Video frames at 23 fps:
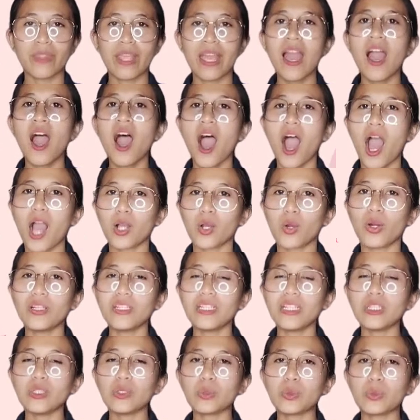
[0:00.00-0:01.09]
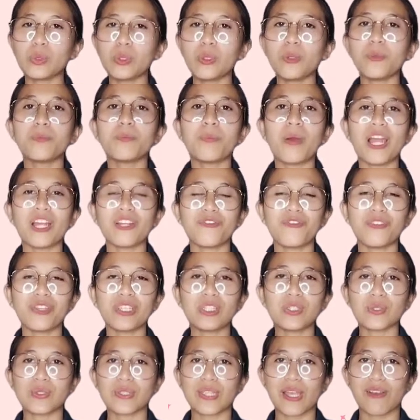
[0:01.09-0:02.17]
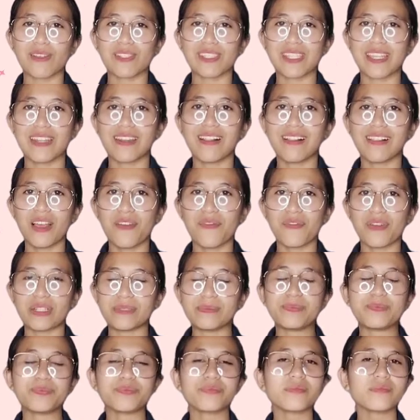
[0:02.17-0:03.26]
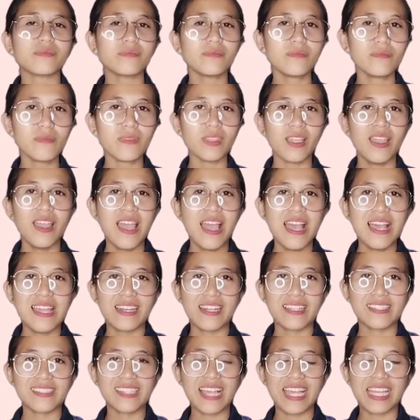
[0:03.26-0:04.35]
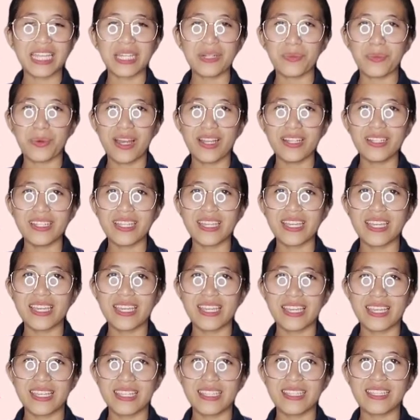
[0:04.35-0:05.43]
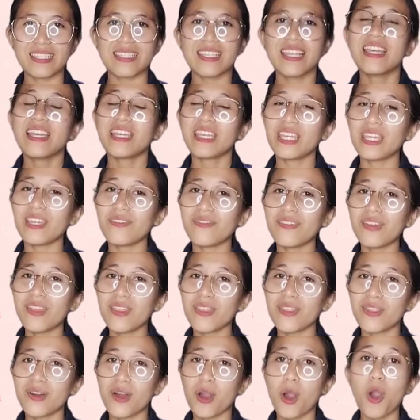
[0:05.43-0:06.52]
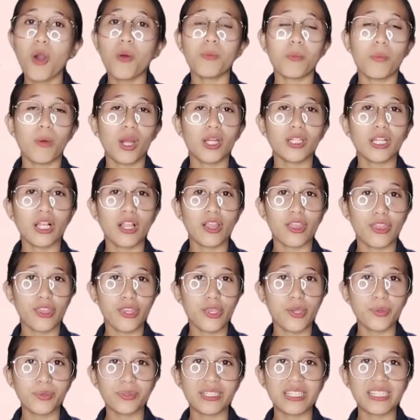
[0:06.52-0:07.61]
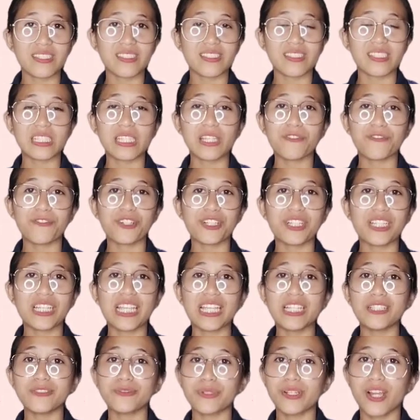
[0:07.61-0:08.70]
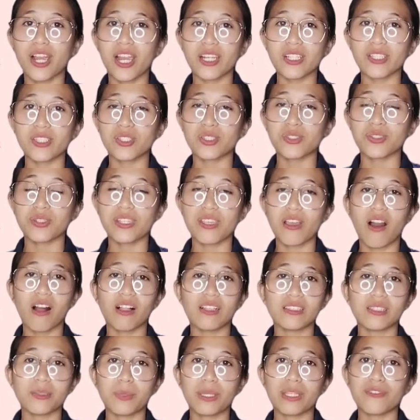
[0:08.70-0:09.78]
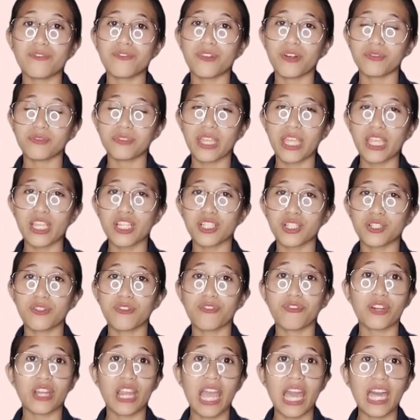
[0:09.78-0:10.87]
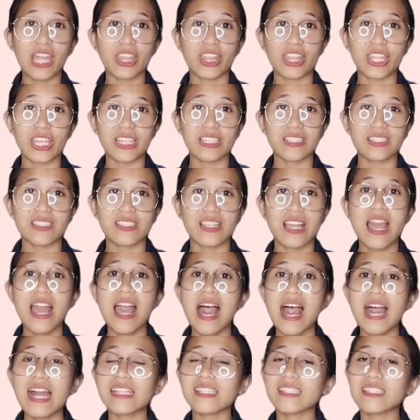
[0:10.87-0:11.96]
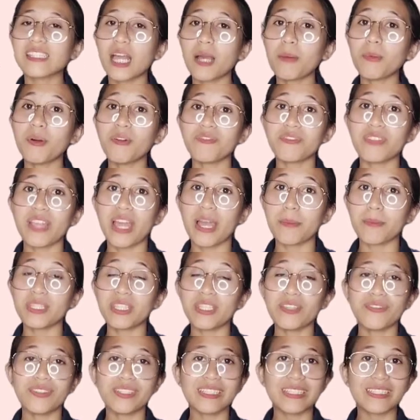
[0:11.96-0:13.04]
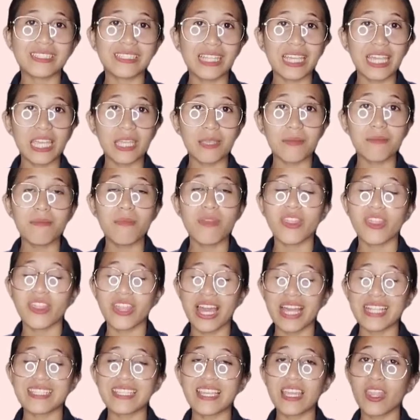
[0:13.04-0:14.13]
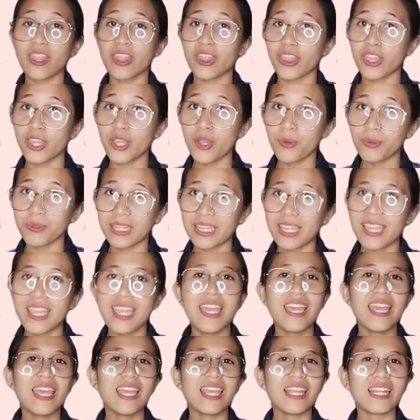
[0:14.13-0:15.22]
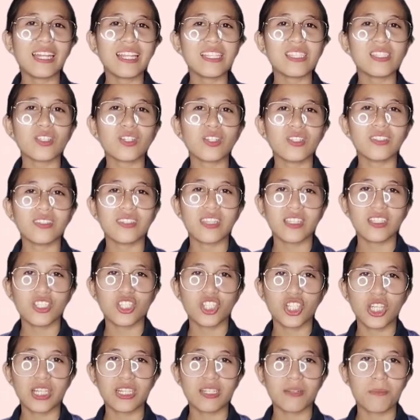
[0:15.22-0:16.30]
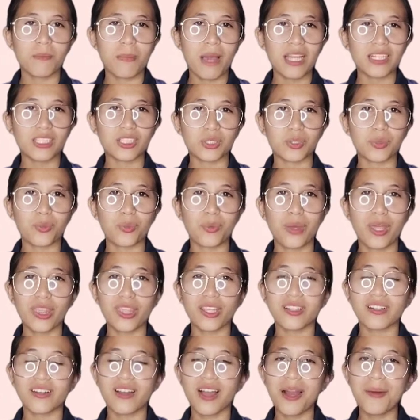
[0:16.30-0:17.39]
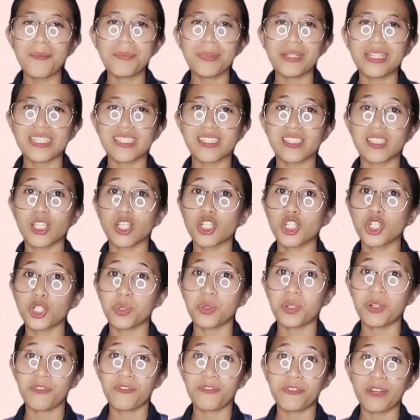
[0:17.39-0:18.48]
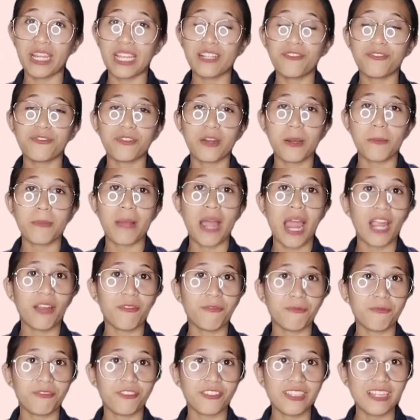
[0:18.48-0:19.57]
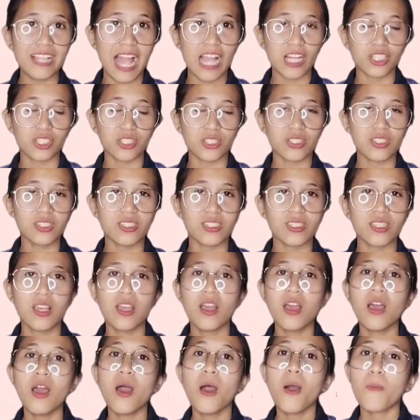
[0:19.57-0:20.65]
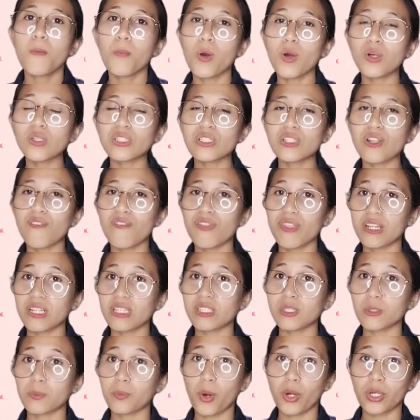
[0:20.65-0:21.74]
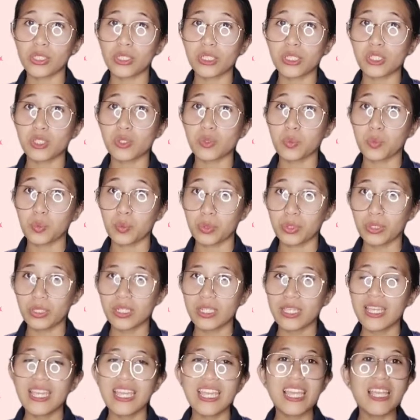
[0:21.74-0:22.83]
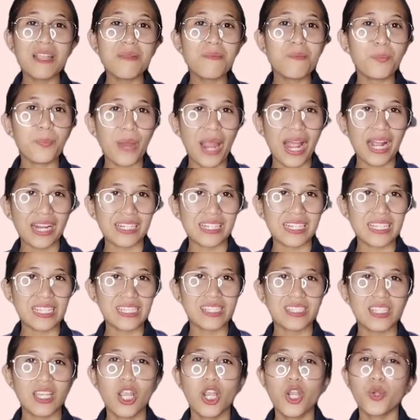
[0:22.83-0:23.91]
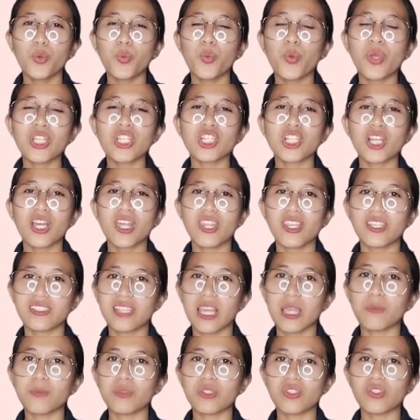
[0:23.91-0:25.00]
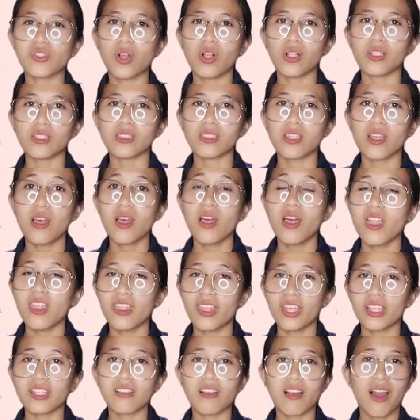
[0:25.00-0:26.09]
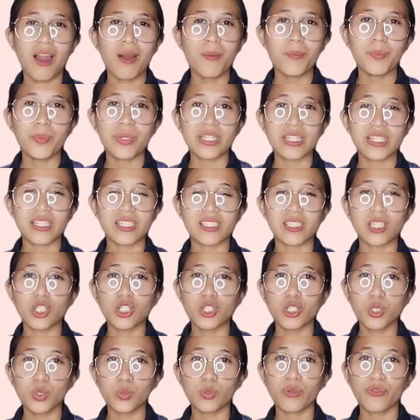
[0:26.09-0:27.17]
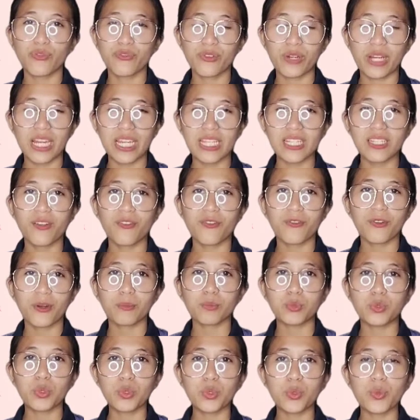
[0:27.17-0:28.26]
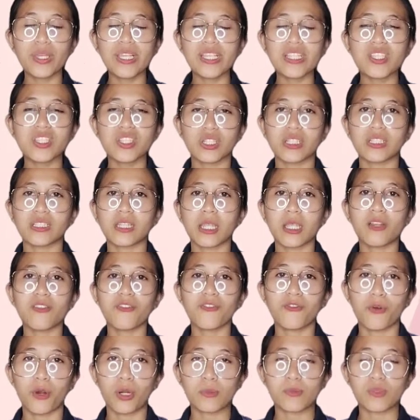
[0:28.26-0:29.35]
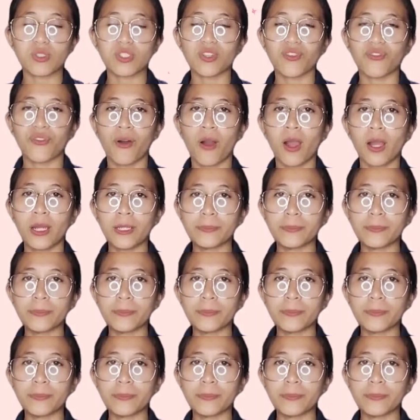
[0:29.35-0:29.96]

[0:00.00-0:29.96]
according to Parfit 2011. The second one is, even though moral theories differ in regards to the ultimate foundation for ethics, and some of them even claim that, in theory, it is contingent matter whether companies should refrain from harmful actions, most of their supporters would, in practice, reach the same result, that companies should refrain from doing certain forms of harm.